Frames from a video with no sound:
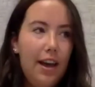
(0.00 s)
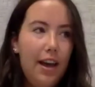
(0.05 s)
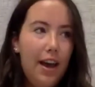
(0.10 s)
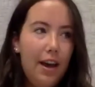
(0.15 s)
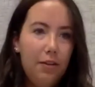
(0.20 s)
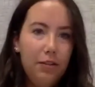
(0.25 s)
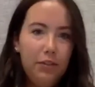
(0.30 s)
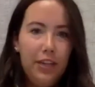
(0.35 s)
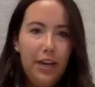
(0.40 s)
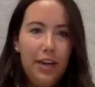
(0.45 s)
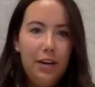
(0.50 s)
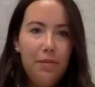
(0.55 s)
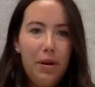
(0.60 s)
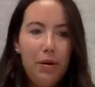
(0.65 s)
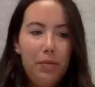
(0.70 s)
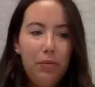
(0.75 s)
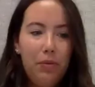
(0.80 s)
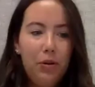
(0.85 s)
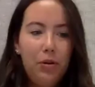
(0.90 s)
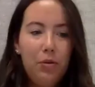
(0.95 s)
outside of my
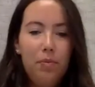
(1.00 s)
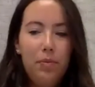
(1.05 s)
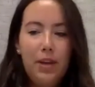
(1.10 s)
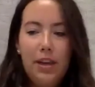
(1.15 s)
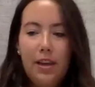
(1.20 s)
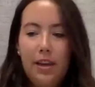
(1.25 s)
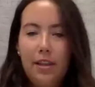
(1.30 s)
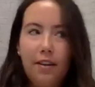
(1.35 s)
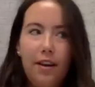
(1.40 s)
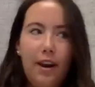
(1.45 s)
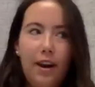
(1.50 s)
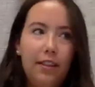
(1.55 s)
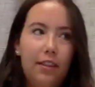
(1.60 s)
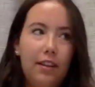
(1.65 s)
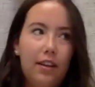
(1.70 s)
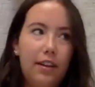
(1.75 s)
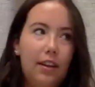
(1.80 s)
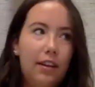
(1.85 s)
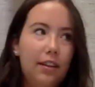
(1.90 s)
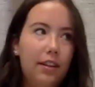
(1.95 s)
room, either at
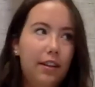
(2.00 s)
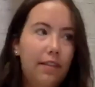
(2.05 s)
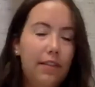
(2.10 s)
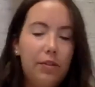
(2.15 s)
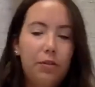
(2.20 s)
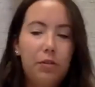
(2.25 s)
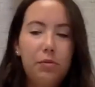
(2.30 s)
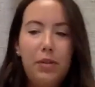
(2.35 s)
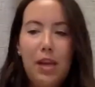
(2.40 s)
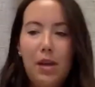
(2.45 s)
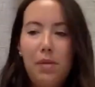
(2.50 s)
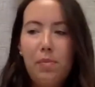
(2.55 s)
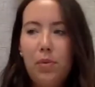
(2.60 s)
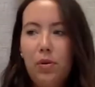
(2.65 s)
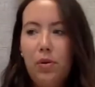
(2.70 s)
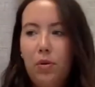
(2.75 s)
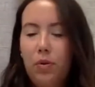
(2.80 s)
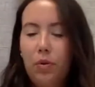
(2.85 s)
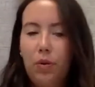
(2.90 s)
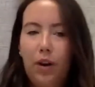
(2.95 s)
the living room
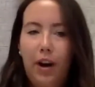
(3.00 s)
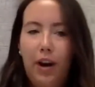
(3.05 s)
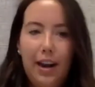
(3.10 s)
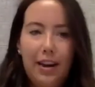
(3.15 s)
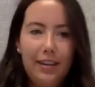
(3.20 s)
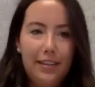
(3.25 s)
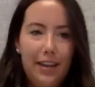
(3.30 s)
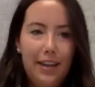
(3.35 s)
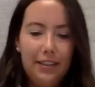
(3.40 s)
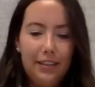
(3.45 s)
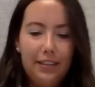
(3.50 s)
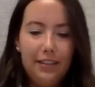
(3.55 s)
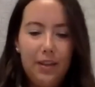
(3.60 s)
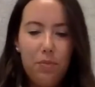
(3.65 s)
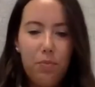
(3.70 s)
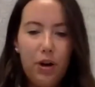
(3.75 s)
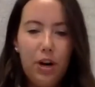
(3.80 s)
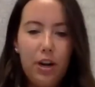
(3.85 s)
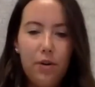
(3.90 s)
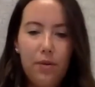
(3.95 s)
table or at a desk
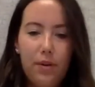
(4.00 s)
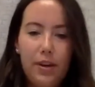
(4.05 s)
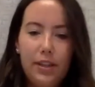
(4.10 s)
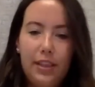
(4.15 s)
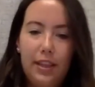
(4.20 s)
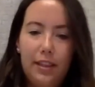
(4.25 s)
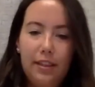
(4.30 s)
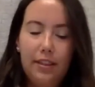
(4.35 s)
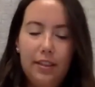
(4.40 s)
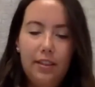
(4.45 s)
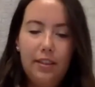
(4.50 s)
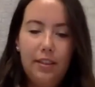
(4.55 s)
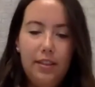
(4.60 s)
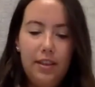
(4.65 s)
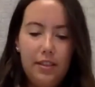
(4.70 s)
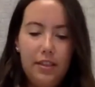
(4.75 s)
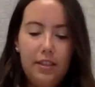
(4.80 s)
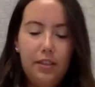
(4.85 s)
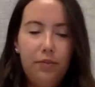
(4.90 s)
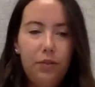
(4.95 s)
somewhere, knowing that
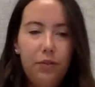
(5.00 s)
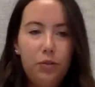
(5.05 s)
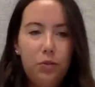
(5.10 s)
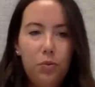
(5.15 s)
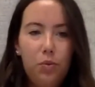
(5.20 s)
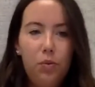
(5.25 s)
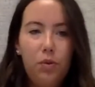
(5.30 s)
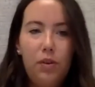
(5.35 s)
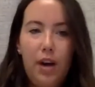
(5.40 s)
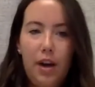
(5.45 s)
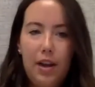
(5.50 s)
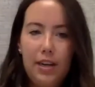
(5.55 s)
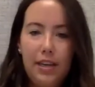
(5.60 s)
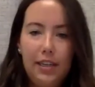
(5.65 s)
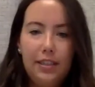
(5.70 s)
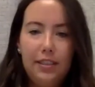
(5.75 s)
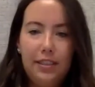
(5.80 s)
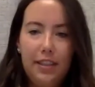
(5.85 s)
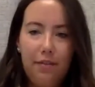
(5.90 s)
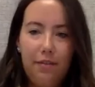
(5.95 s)
this is for school, I need
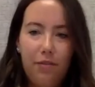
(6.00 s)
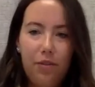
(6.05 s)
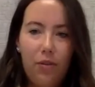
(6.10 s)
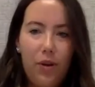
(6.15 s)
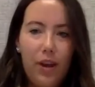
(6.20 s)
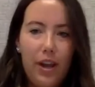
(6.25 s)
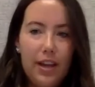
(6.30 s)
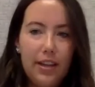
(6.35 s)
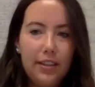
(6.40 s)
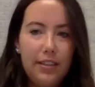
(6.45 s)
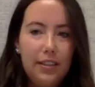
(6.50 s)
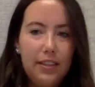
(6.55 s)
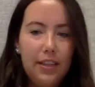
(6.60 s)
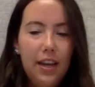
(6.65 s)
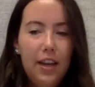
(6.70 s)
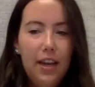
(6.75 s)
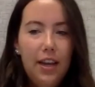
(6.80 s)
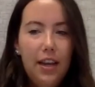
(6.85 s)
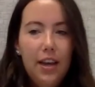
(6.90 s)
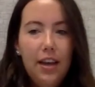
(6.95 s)
to stay focused.
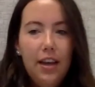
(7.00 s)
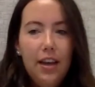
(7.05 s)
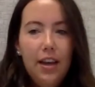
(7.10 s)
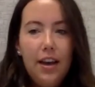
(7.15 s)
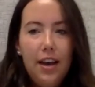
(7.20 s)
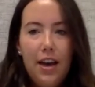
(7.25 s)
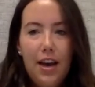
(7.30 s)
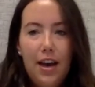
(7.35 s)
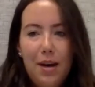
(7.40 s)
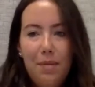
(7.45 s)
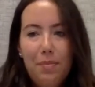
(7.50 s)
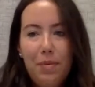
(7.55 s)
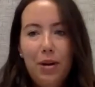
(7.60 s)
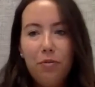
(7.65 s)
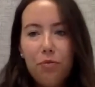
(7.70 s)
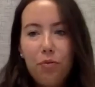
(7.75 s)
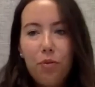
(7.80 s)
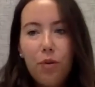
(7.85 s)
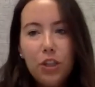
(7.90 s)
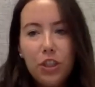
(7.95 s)

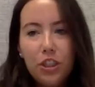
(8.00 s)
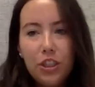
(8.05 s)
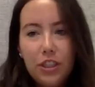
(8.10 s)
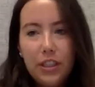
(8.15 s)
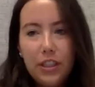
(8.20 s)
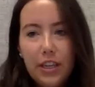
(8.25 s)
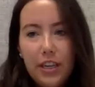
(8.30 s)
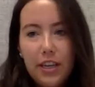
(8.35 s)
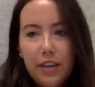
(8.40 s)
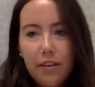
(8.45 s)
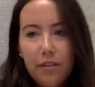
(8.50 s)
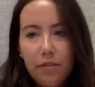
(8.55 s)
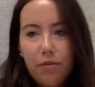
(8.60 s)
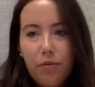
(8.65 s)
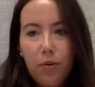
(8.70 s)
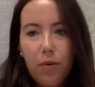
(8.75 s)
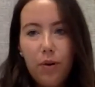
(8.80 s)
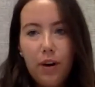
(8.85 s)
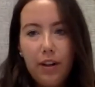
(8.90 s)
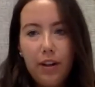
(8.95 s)
Unfortunately,
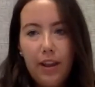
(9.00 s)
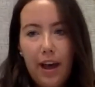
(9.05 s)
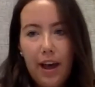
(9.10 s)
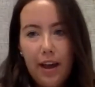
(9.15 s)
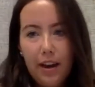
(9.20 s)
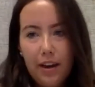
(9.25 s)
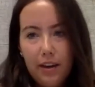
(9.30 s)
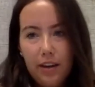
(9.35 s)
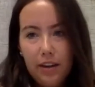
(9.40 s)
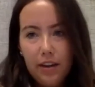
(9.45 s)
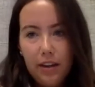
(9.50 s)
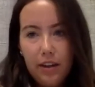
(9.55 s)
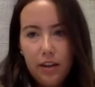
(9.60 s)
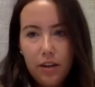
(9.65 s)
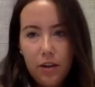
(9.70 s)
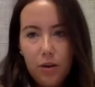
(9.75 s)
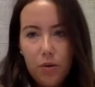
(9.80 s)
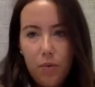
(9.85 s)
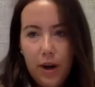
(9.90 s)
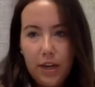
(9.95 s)
for that
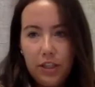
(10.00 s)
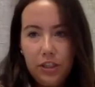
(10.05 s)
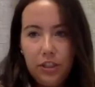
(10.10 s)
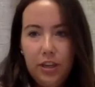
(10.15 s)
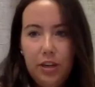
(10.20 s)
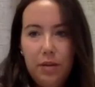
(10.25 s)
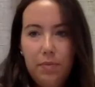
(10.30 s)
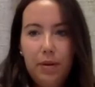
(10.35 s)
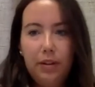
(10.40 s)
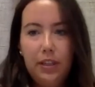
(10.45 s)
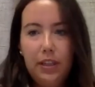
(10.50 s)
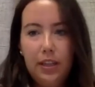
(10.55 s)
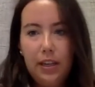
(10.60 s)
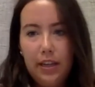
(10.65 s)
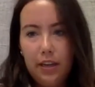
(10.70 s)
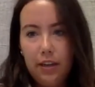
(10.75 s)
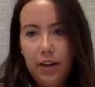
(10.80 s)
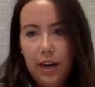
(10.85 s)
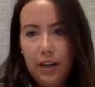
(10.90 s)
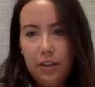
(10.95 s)
question about the
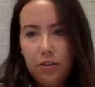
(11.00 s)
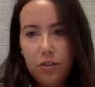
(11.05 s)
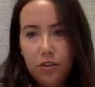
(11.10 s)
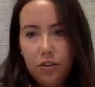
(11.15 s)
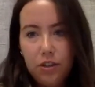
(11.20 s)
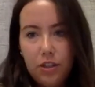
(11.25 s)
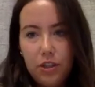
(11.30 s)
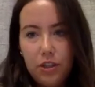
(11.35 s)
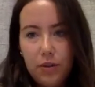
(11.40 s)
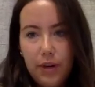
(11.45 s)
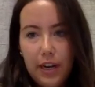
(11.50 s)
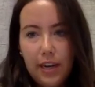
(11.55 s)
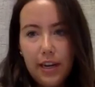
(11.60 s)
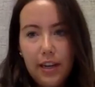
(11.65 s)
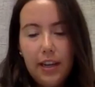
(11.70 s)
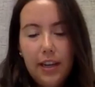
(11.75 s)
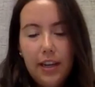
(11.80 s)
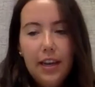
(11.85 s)
international student,